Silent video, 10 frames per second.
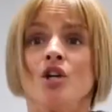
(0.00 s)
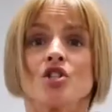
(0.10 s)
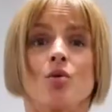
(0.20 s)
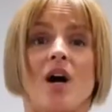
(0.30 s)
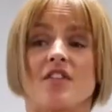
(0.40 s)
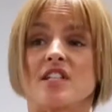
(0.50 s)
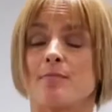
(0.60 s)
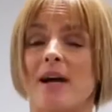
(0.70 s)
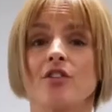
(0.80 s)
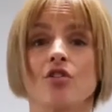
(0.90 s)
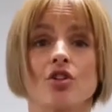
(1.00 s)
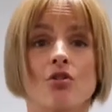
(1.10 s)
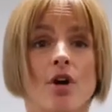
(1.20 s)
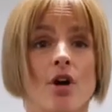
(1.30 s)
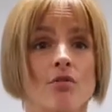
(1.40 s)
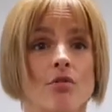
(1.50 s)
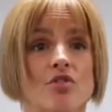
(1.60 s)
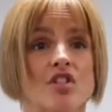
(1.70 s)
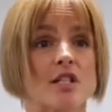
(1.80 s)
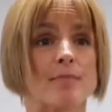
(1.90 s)
to either spend on your own or
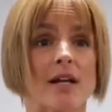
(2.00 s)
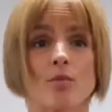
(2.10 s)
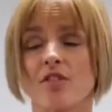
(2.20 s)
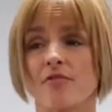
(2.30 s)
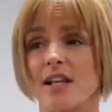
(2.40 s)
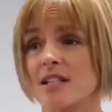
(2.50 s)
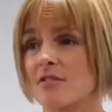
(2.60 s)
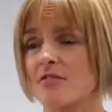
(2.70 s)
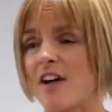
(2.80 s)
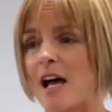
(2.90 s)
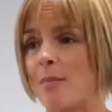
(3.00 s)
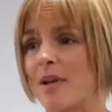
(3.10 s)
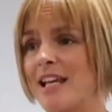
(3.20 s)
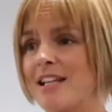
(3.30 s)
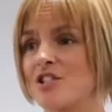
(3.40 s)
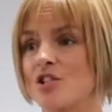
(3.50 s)
to spend with friends and family,